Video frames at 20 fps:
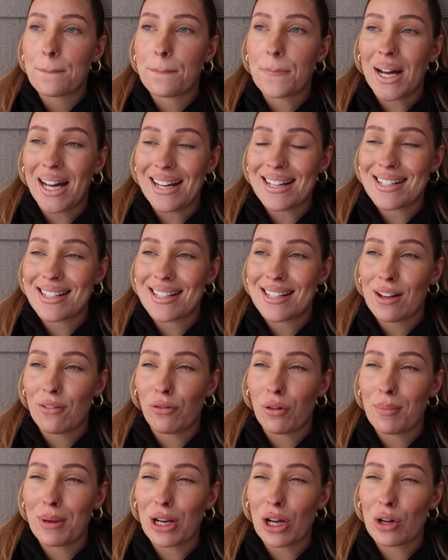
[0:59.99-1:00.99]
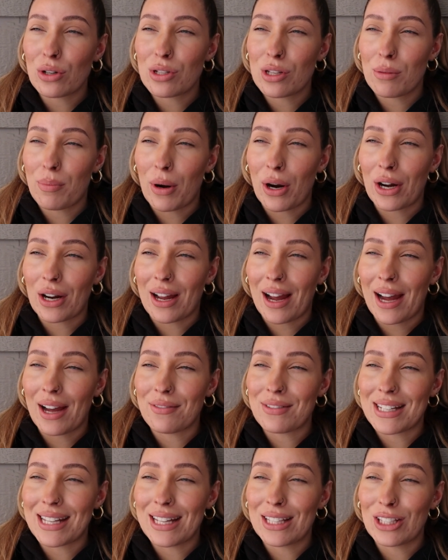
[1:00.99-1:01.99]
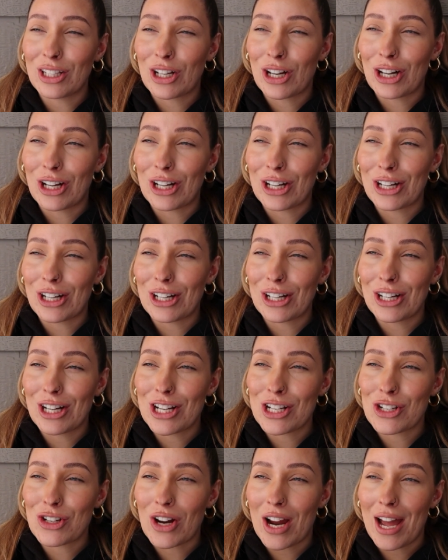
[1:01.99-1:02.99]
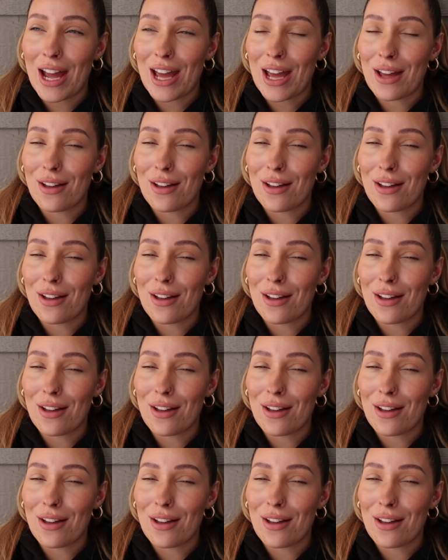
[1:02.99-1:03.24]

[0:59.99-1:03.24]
But for me to go to the park, I have to get in the car and drive.